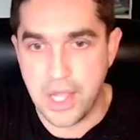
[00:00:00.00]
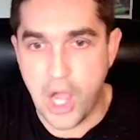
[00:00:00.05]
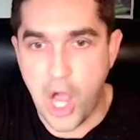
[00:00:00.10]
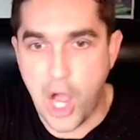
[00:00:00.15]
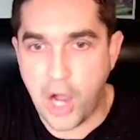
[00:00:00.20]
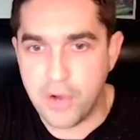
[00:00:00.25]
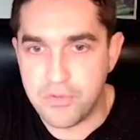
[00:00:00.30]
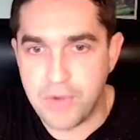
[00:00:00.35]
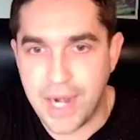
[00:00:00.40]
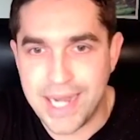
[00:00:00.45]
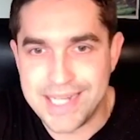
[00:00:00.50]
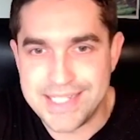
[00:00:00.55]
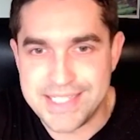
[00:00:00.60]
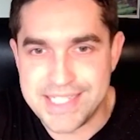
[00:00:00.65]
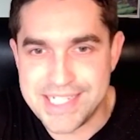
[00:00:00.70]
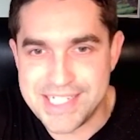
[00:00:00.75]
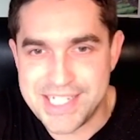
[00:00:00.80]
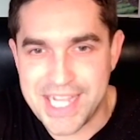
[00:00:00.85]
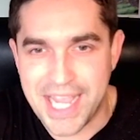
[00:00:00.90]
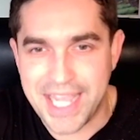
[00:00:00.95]
All right,
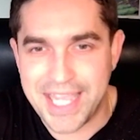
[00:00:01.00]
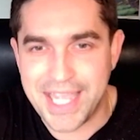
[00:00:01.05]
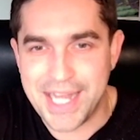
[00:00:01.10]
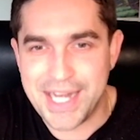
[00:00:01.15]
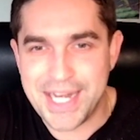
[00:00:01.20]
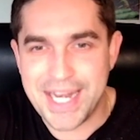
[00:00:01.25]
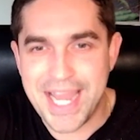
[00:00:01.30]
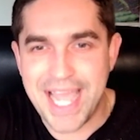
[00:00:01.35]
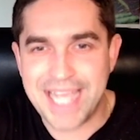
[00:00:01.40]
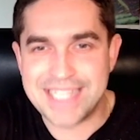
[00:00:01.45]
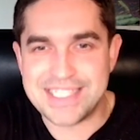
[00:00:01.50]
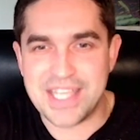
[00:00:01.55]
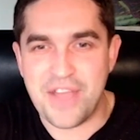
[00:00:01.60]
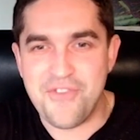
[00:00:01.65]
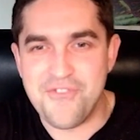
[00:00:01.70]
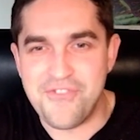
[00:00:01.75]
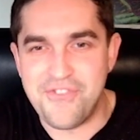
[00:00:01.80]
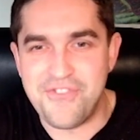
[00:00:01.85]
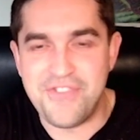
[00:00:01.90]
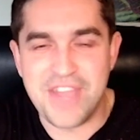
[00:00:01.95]
DJ Connect.
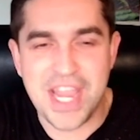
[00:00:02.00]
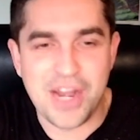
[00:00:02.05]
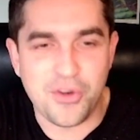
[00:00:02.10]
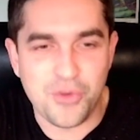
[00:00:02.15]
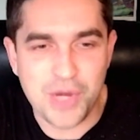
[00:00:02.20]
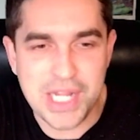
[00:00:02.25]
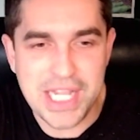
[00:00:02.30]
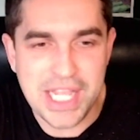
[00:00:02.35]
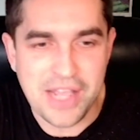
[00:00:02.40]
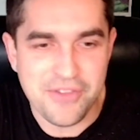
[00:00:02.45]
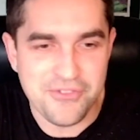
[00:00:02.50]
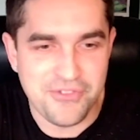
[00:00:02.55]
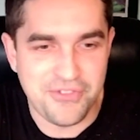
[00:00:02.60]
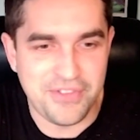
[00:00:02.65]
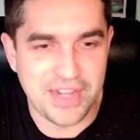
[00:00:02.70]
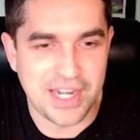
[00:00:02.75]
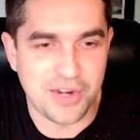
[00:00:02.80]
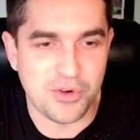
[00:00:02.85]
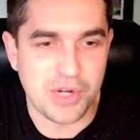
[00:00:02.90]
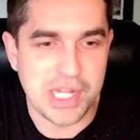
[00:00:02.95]
Very,
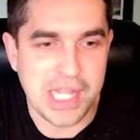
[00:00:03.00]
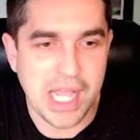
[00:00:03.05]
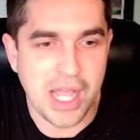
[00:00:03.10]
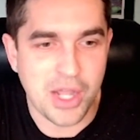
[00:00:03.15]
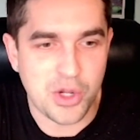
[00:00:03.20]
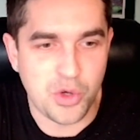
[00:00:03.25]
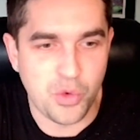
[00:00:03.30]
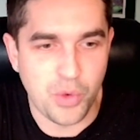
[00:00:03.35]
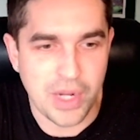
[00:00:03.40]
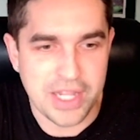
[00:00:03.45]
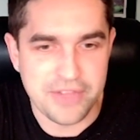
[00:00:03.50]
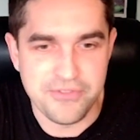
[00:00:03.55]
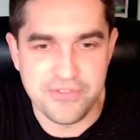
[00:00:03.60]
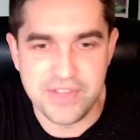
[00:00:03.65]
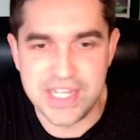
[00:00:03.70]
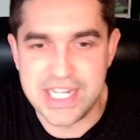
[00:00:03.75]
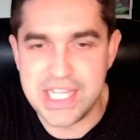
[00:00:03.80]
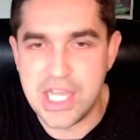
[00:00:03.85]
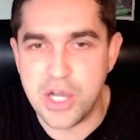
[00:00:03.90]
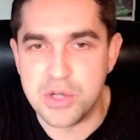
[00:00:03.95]
very quick
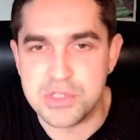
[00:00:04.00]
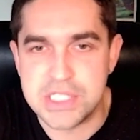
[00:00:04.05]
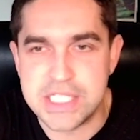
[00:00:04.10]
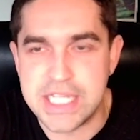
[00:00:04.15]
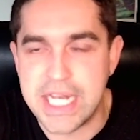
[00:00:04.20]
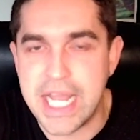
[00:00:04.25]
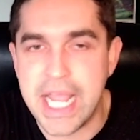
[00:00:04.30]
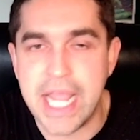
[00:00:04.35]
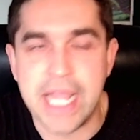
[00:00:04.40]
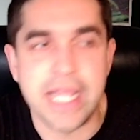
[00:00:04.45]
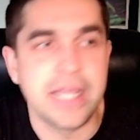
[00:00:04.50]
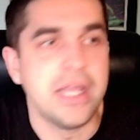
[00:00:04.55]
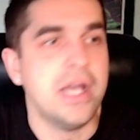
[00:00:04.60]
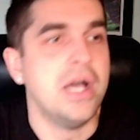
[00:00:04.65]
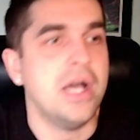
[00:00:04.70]
video today.